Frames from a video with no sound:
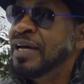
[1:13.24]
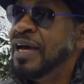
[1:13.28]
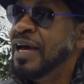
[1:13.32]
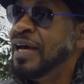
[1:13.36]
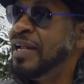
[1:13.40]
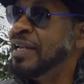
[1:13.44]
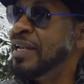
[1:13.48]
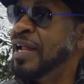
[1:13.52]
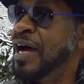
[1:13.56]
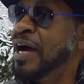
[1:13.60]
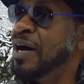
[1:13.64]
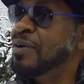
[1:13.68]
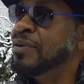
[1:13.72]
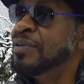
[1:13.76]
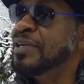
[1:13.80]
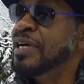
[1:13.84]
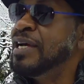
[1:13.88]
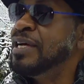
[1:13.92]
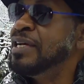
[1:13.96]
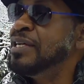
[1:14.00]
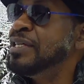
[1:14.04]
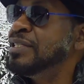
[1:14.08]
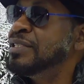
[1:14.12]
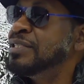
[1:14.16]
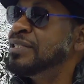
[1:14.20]
And
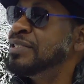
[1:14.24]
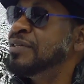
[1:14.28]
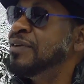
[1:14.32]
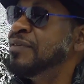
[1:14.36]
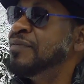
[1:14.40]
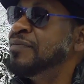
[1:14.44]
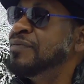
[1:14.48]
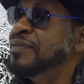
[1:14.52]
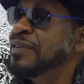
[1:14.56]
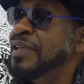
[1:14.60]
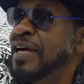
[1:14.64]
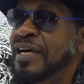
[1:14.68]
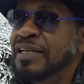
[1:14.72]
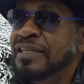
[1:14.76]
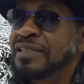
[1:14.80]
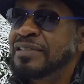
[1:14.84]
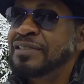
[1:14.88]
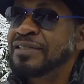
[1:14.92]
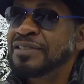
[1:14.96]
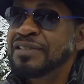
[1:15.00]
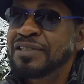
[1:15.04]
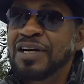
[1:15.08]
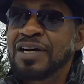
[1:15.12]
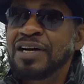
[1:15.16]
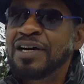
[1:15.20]
nowadays, if that's
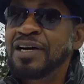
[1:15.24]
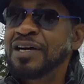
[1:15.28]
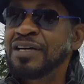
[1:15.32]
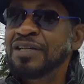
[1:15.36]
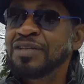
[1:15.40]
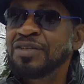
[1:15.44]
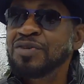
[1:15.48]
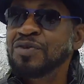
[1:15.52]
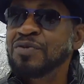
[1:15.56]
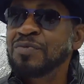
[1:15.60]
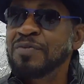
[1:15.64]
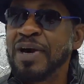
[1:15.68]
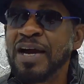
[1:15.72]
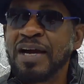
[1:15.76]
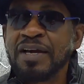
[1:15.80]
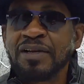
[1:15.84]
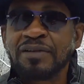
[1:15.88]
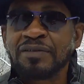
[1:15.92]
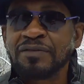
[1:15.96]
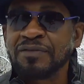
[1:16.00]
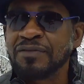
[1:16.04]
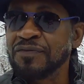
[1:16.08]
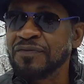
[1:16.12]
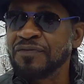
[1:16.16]
done, you might